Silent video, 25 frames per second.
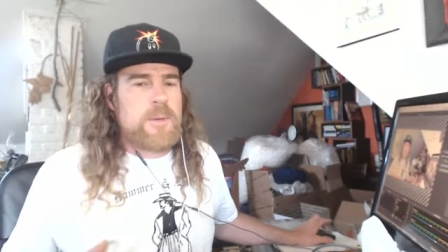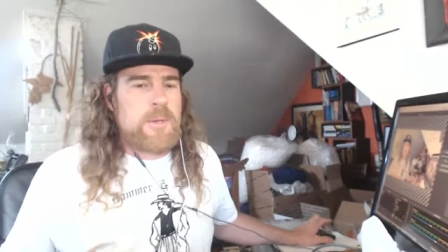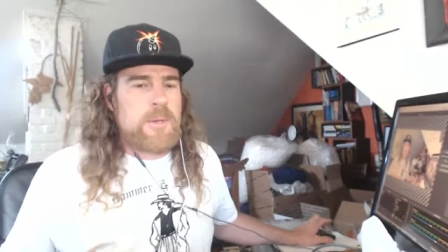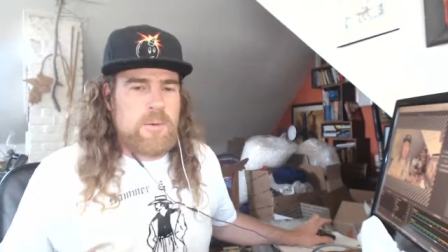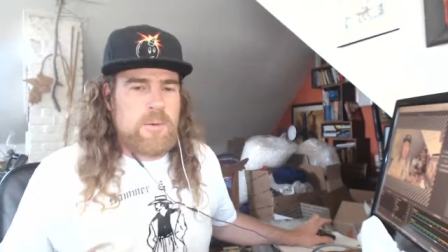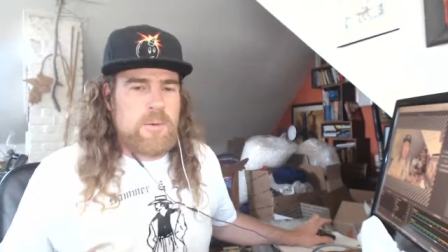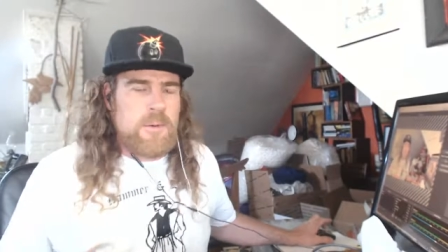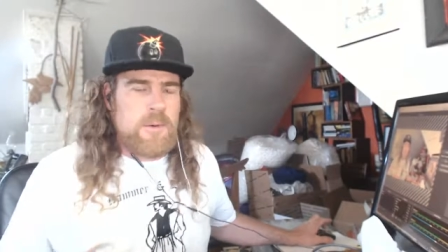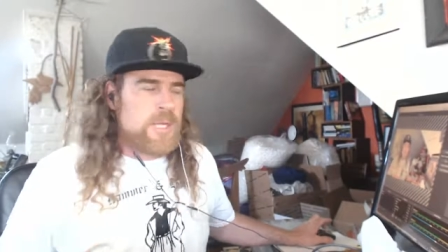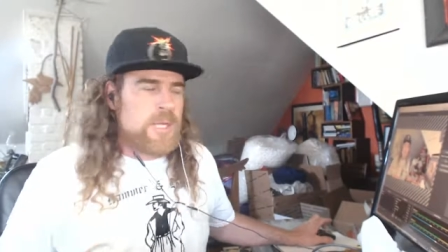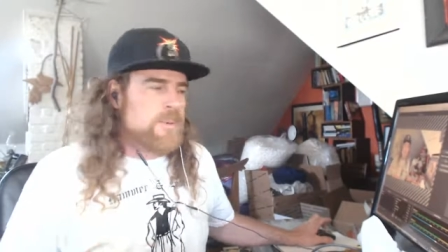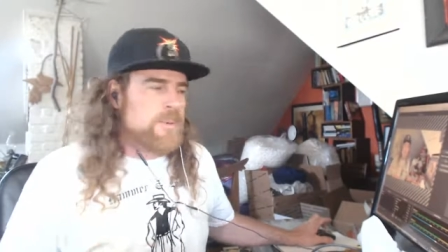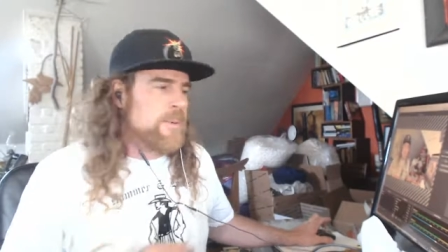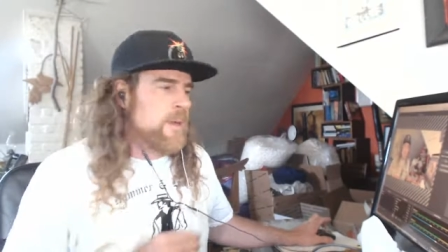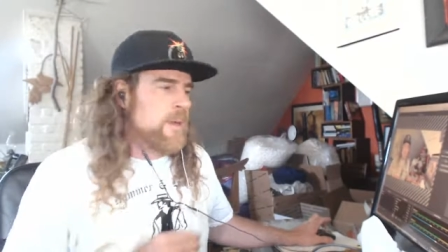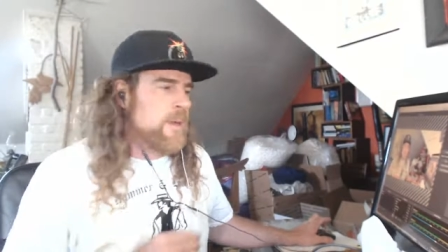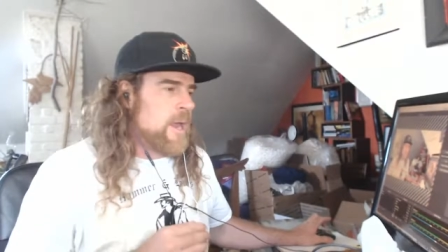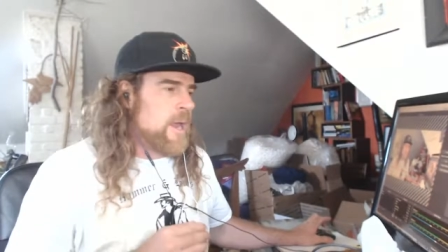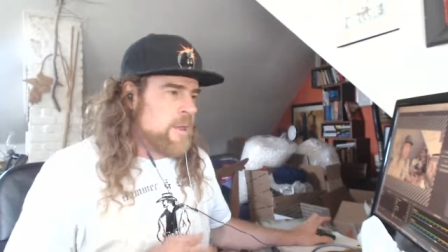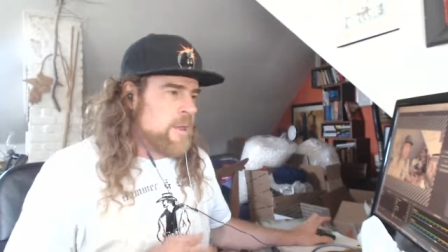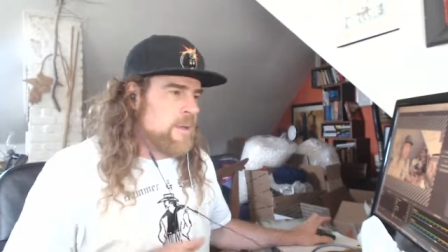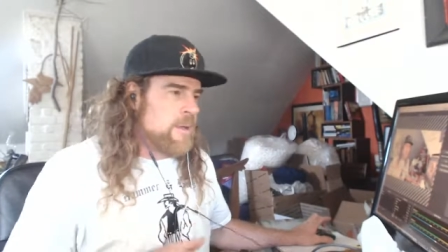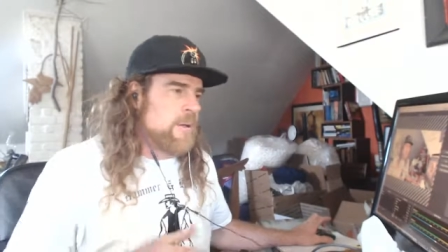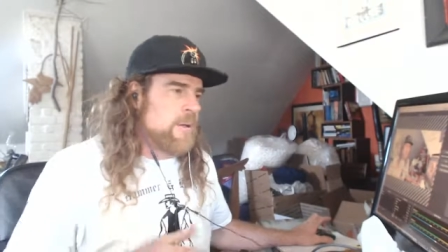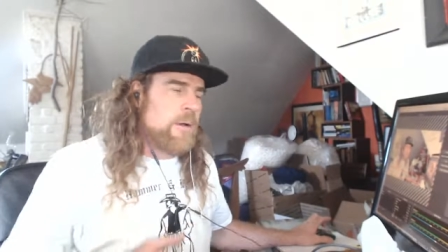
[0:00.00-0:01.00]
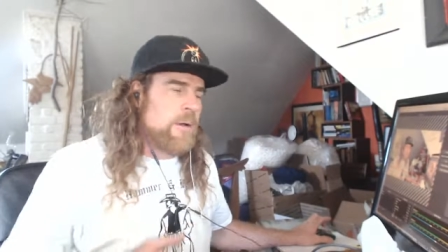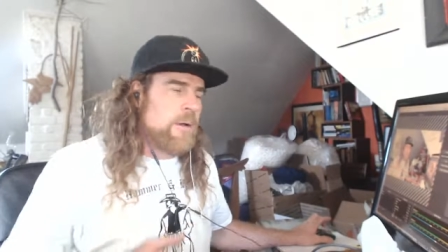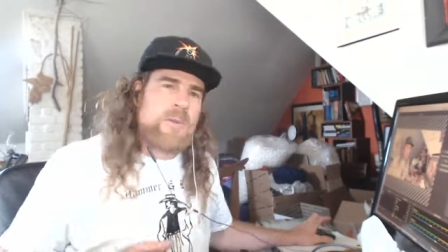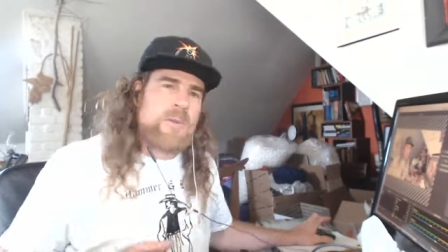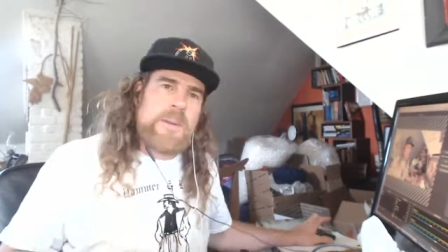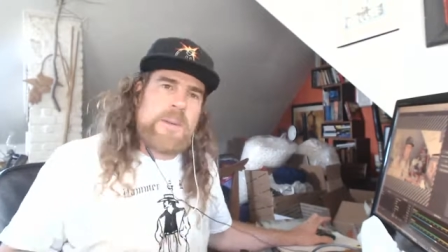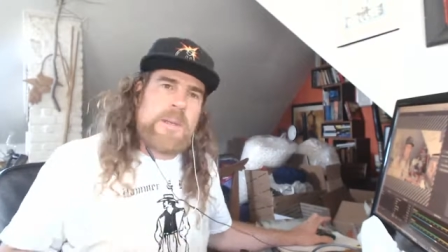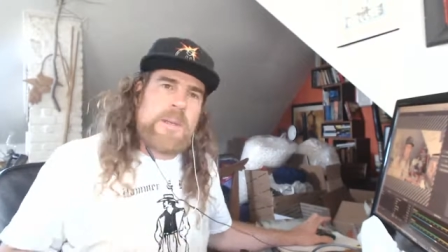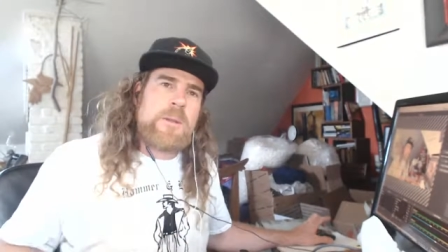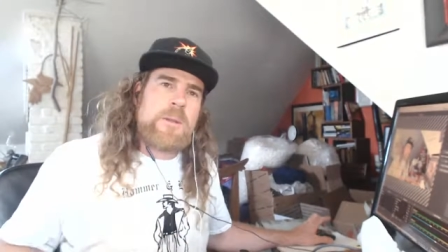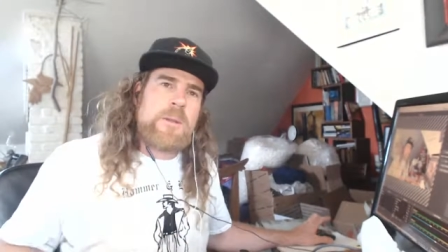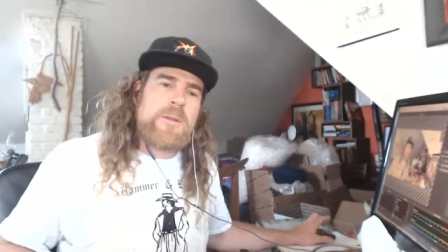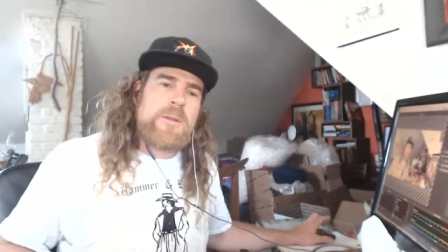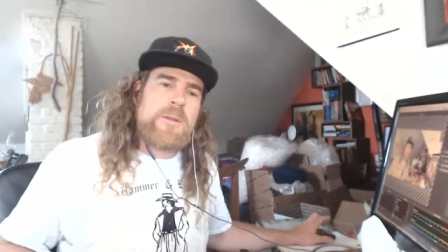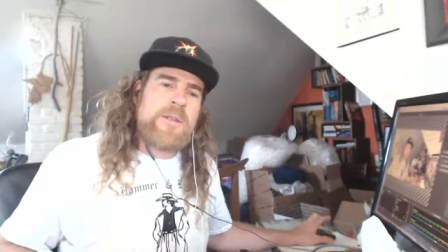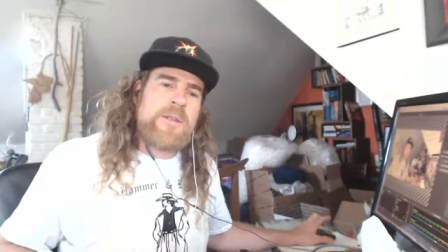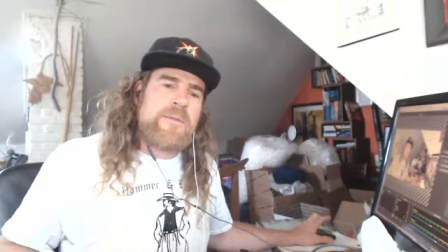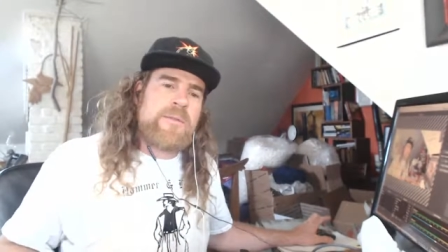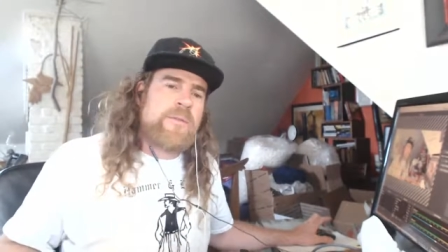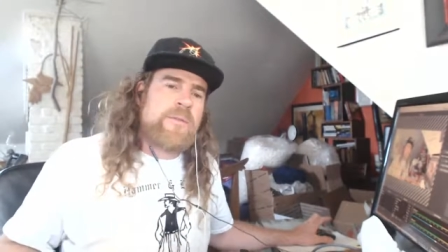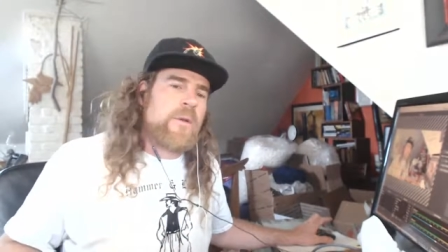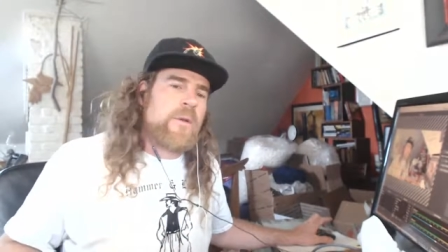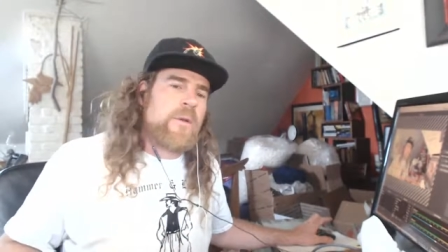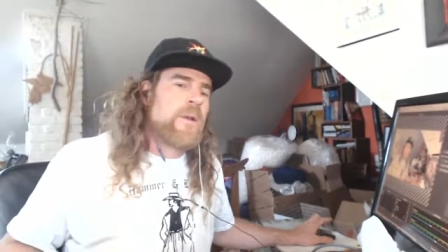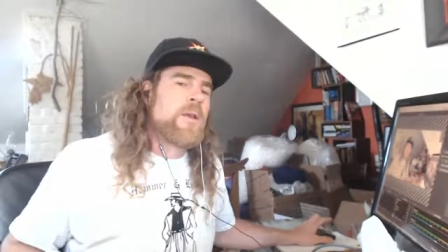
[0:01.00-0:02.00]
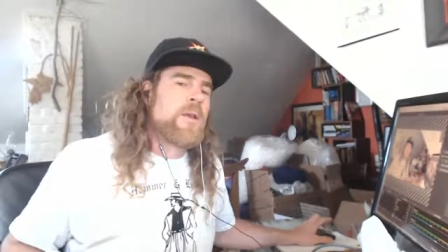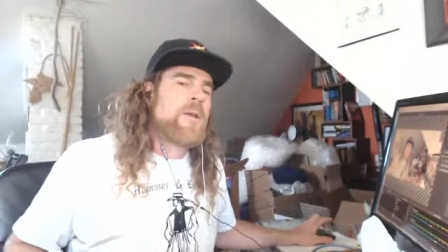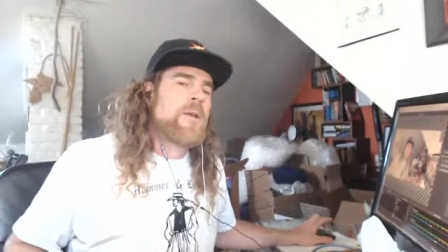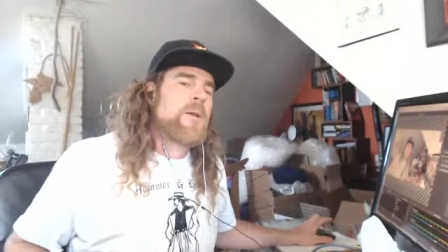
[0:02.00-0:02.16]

a new recipe, and they'd always be a little different.